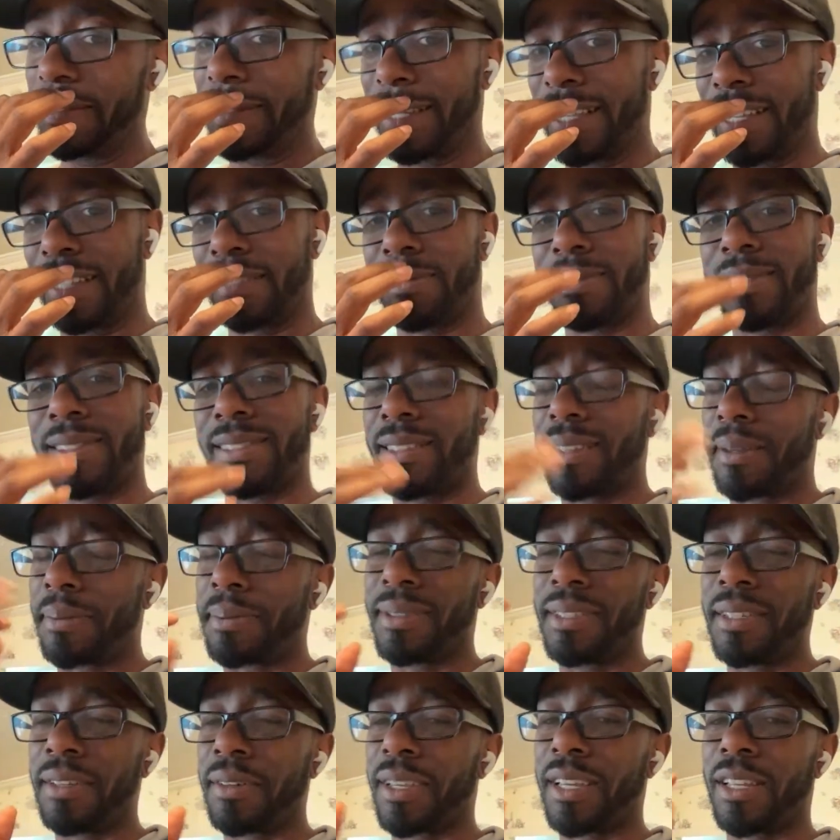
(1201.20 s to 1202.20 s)
I'm
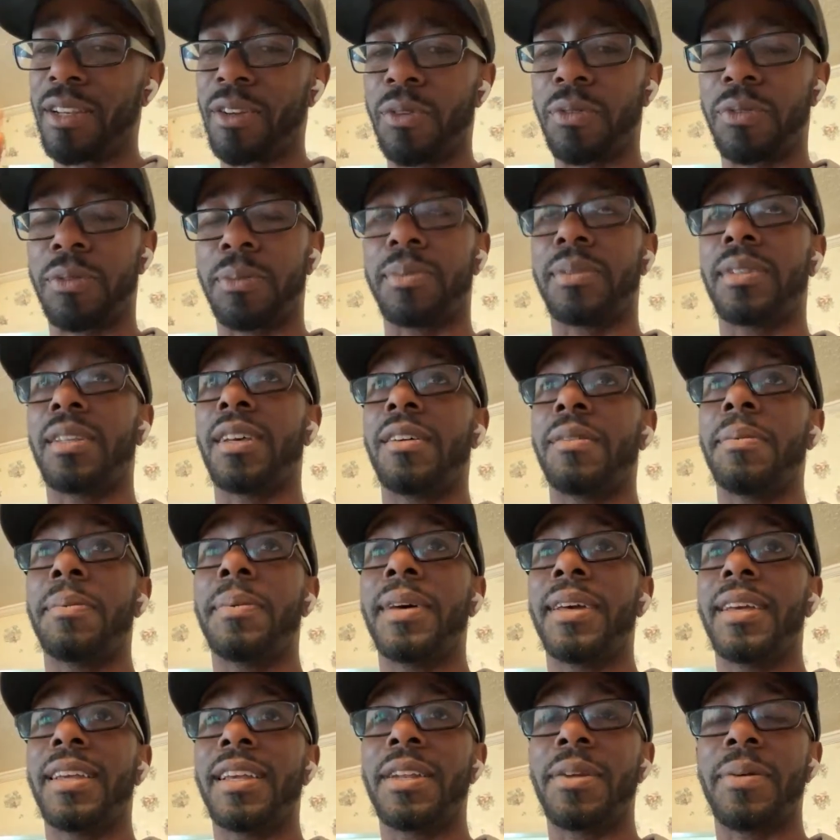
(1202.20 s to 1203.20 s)
still getting over some stuff.
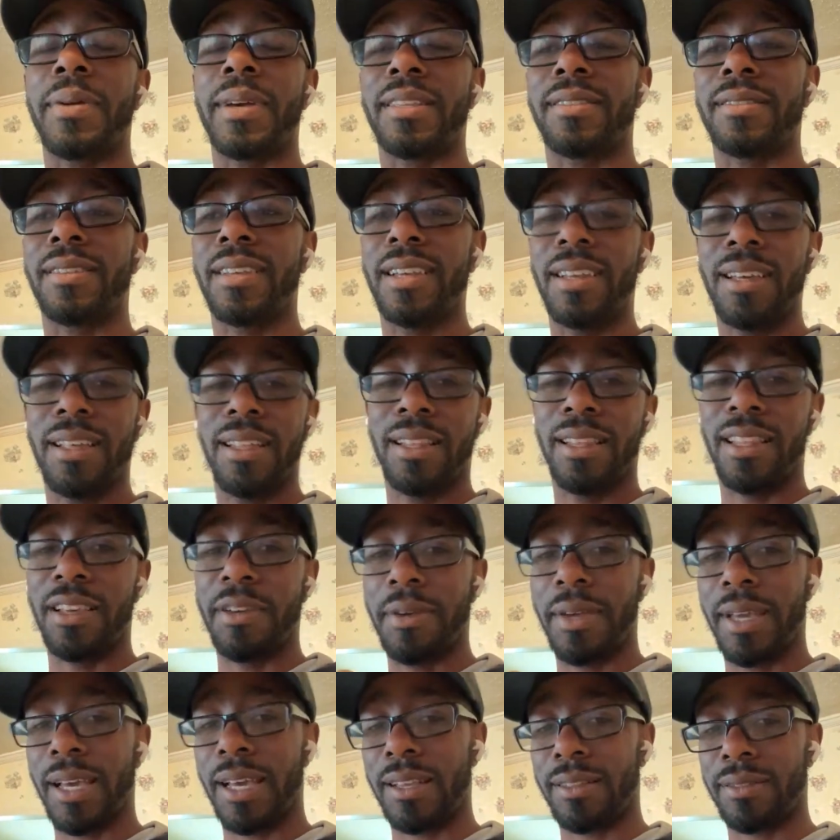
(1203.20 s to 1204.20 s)
But anyways, love you
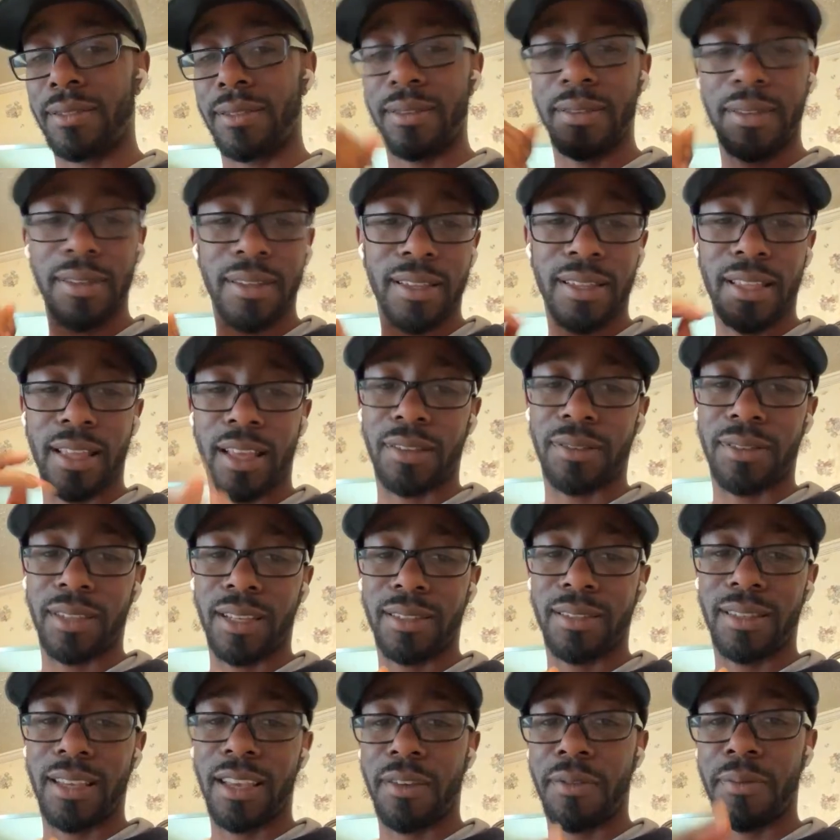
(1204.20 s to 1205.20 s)
guys. Y'all stay
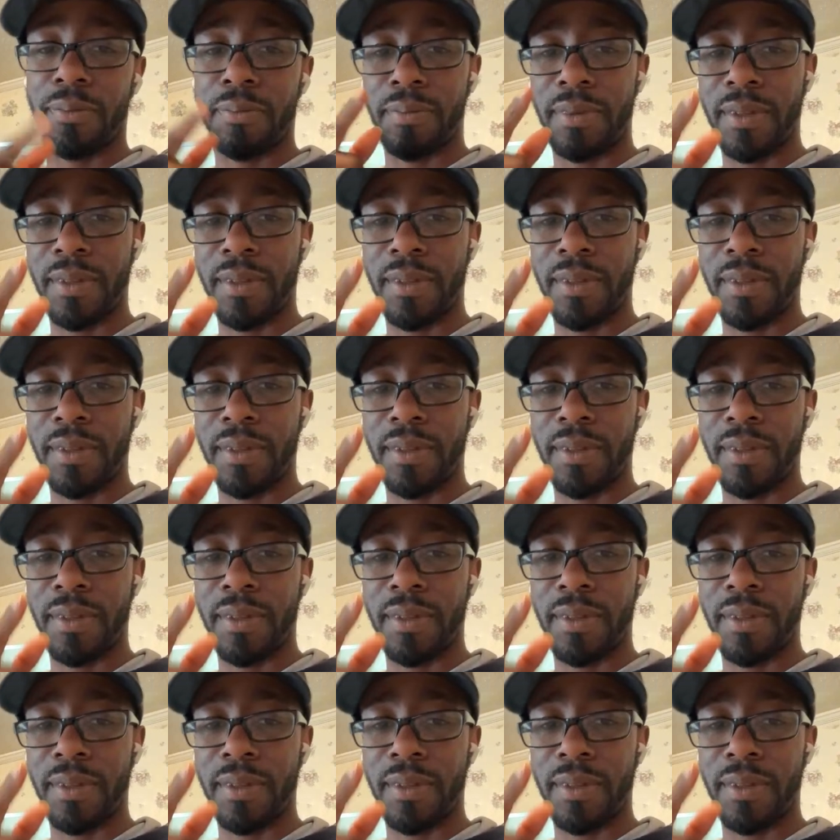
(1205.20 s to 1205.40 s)
safe.